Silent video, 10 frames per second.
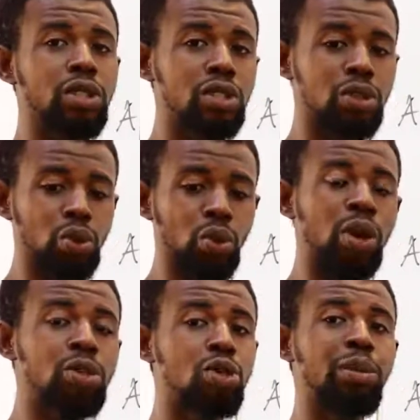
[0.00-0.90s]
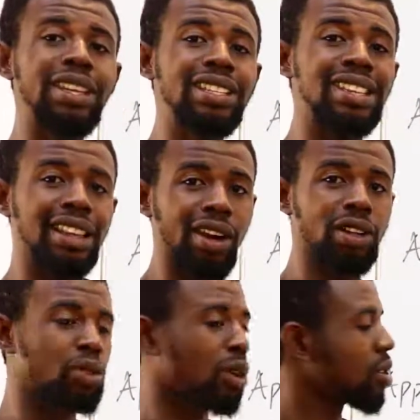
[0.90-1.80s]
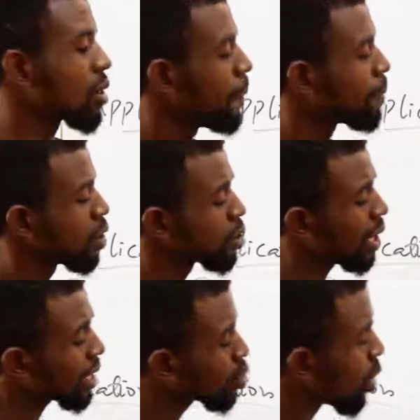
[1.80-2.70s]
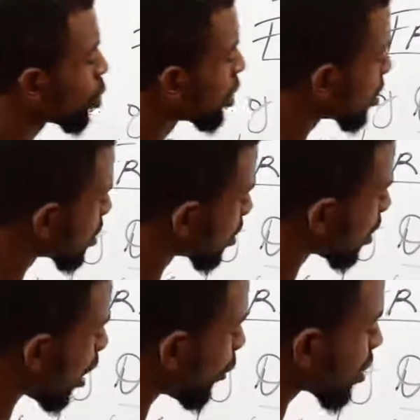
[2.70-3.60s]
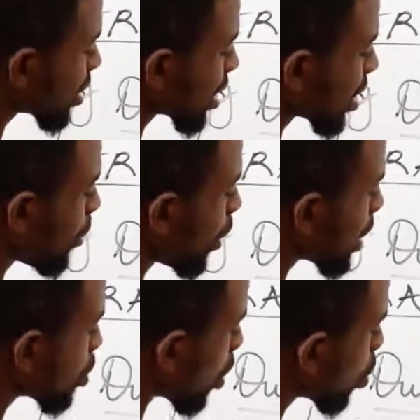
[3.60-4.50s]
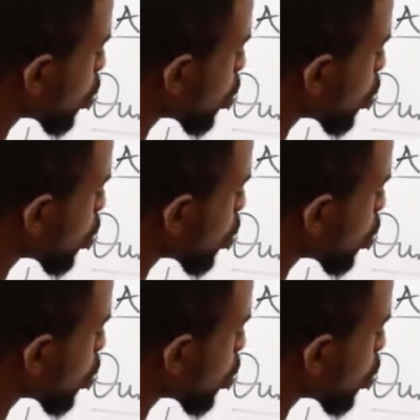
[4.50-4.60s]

is what will make it clearer to us. So let's work with our first example. Let's work